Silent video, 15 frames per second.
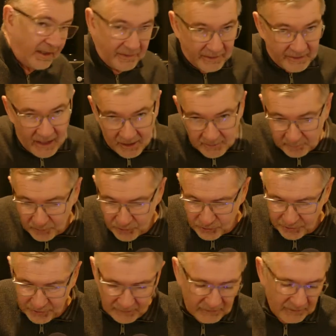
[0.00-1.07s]
the gain boost
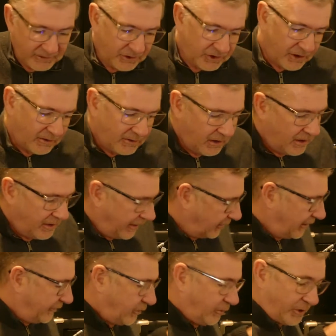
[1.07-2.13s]
on the clean channel, I'll
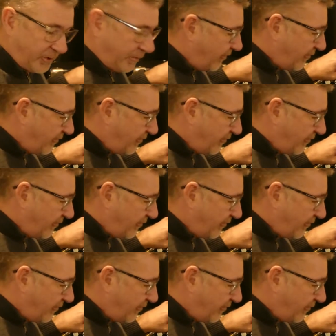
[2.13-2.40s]
have to watch my